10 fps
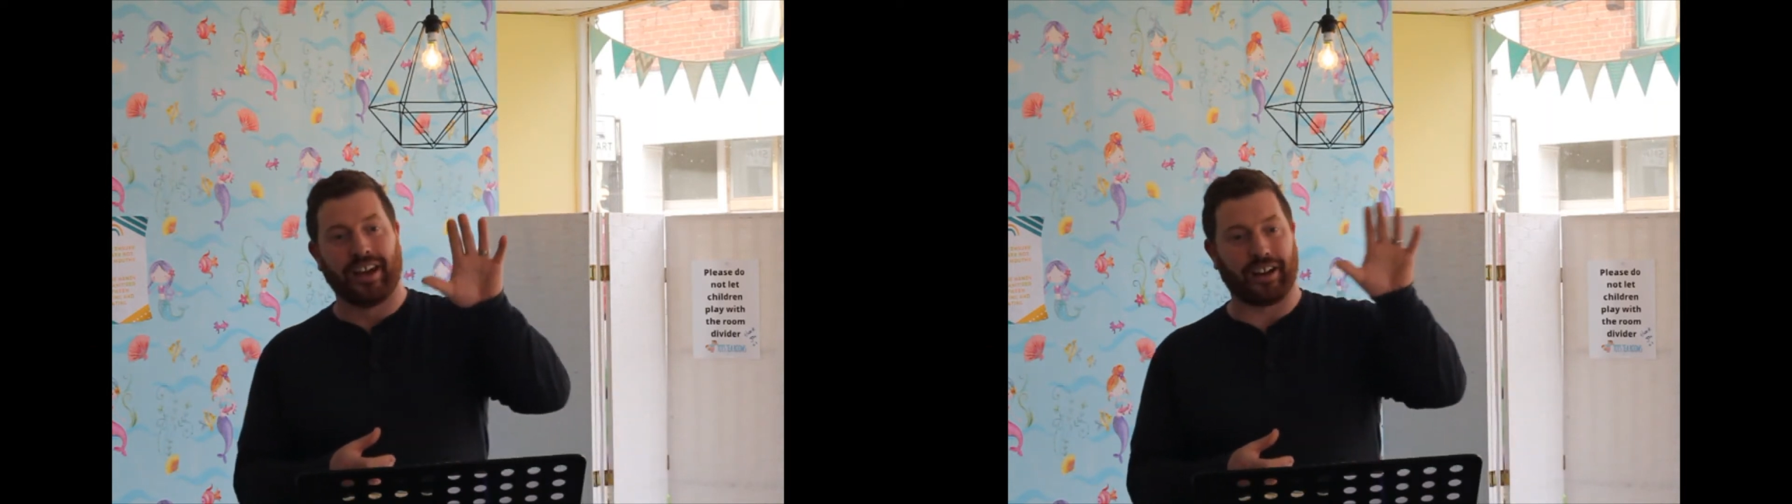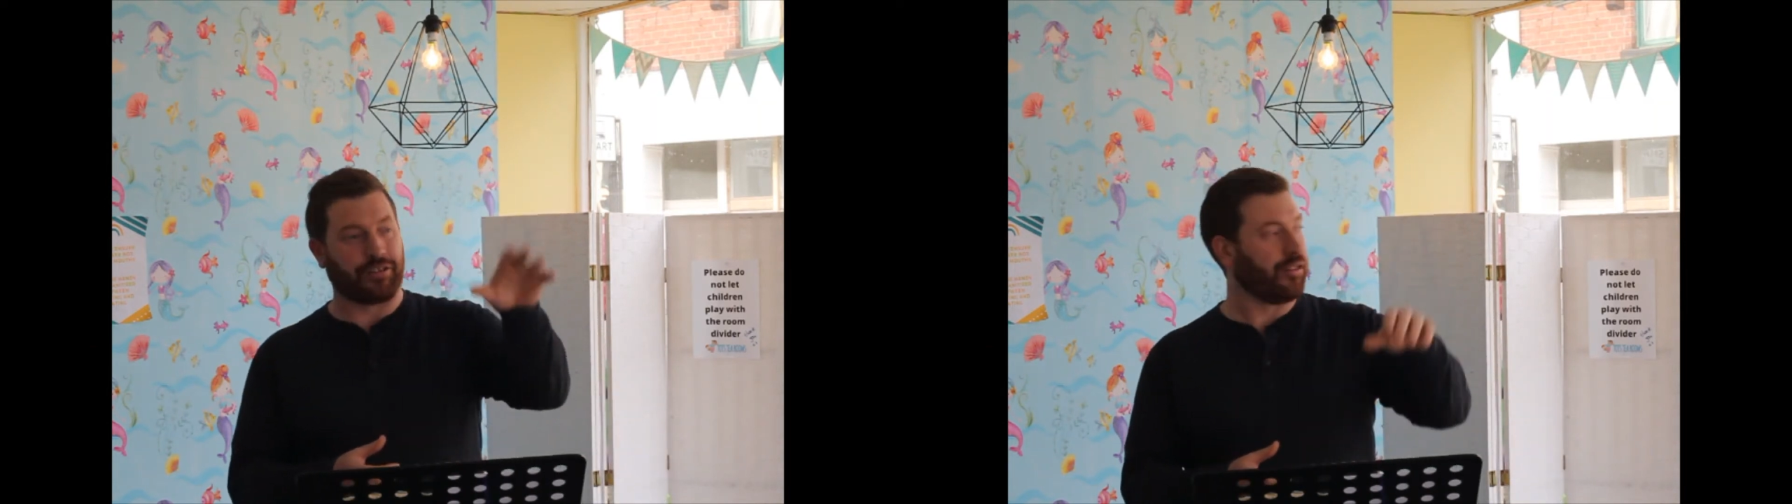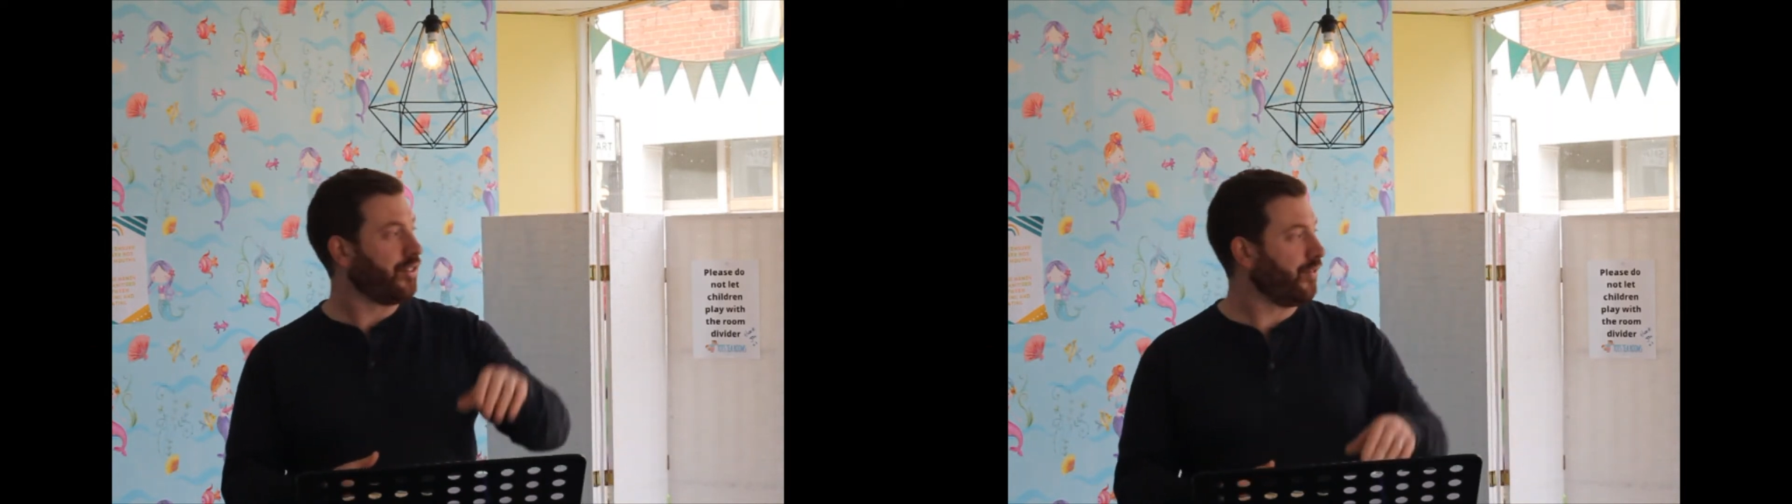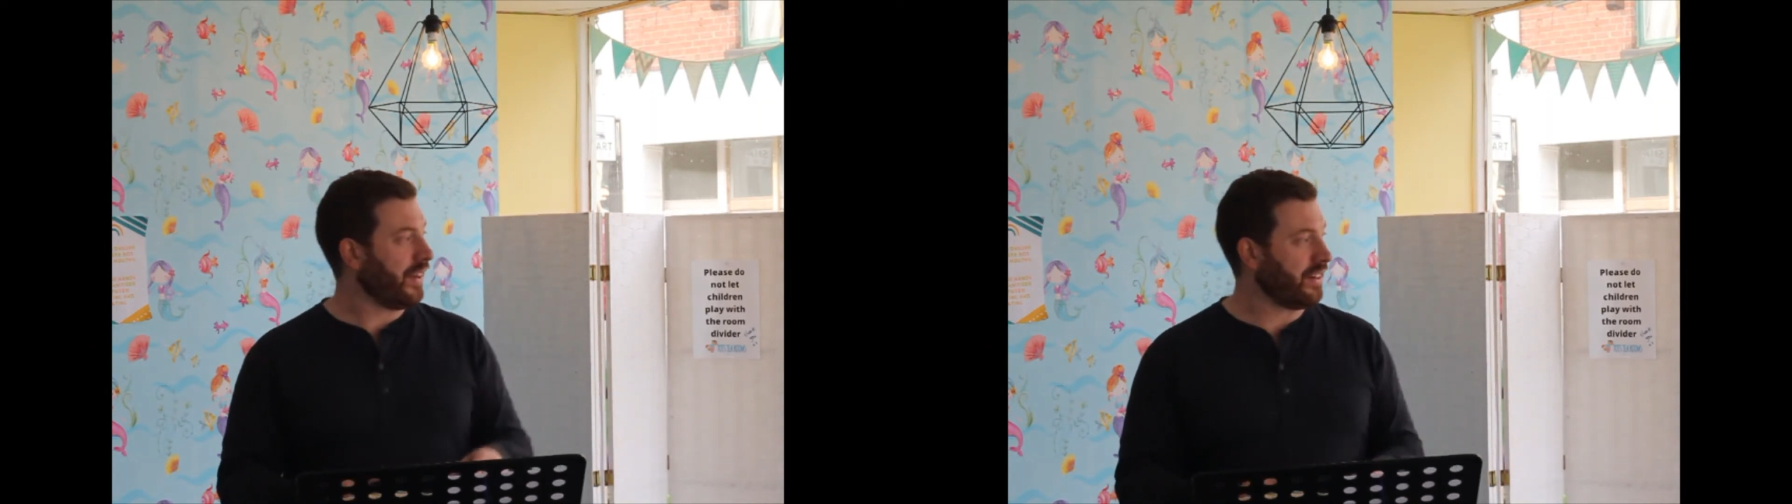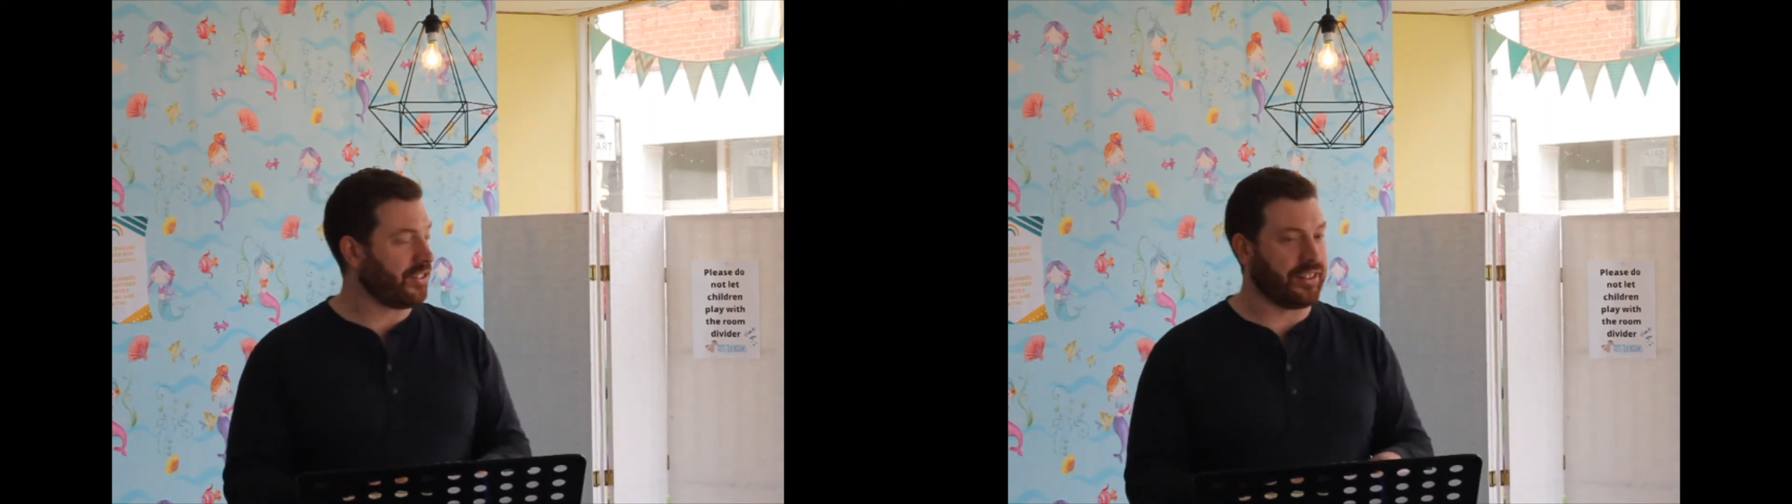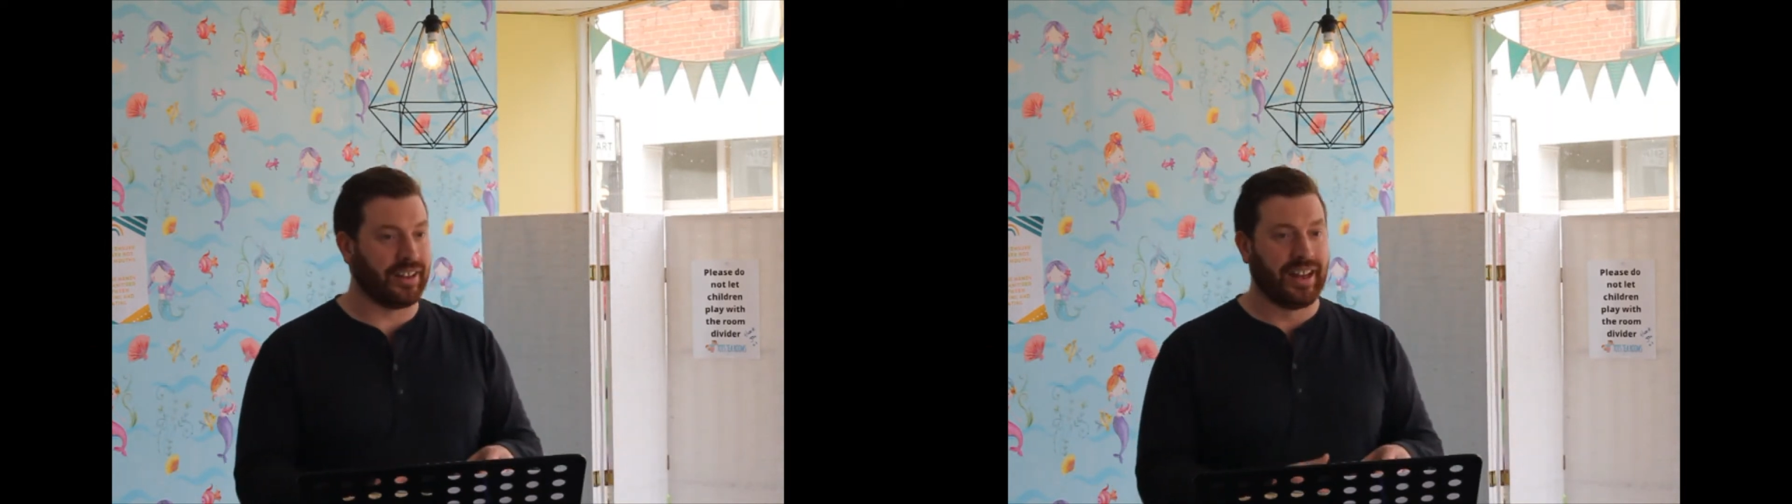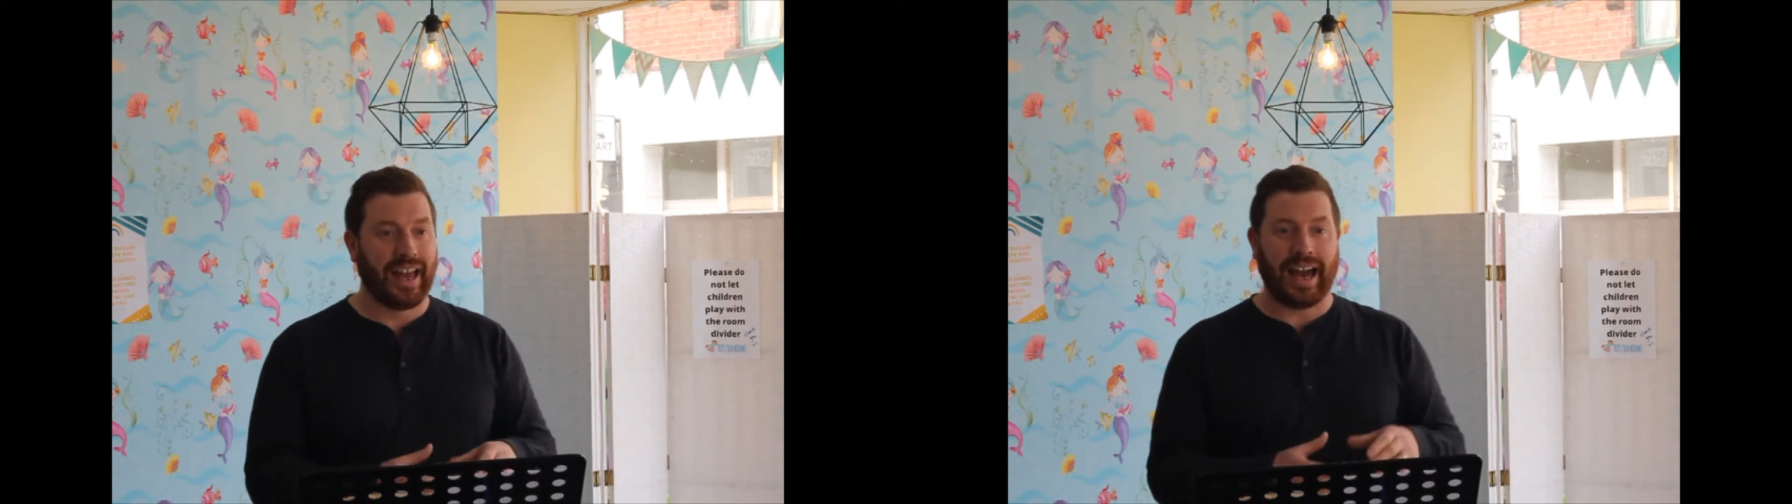at crucifixion,